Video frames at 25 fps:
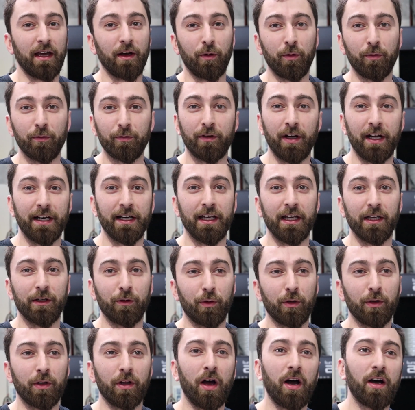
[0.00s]
that running in
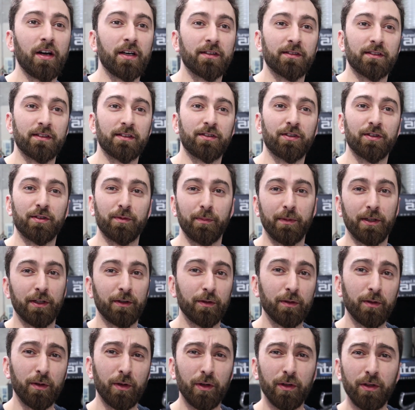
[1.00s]
oil hot, because it's just
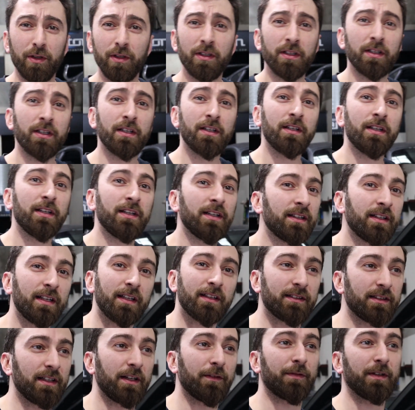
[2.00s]
mineral oil.
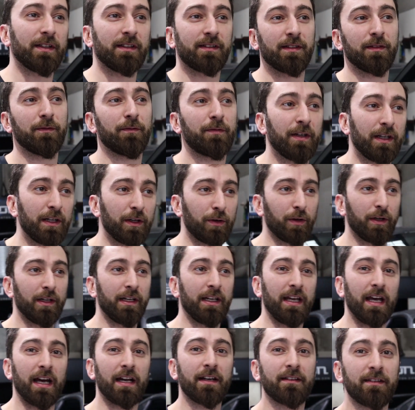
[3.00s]
There's nothing synthetic or
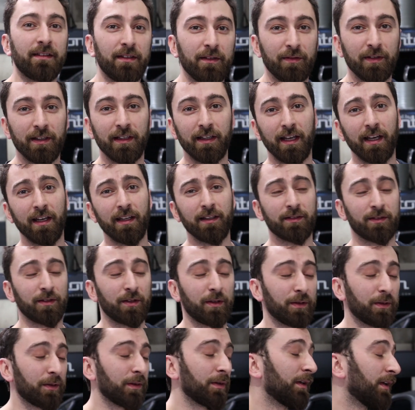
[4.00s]
any additive in there, so
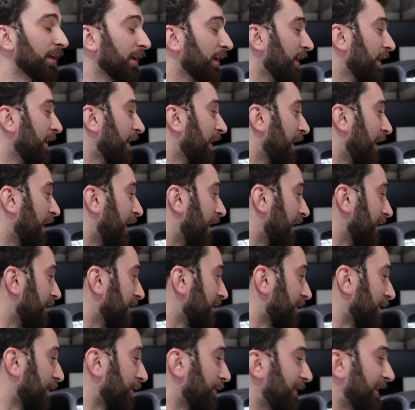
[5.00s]

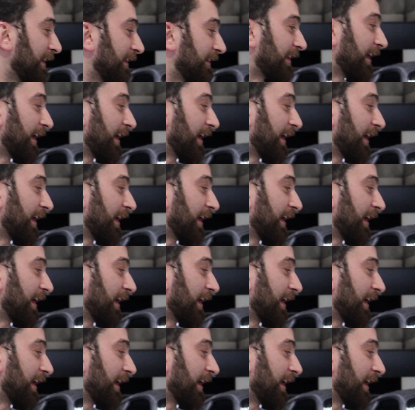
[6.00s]
we did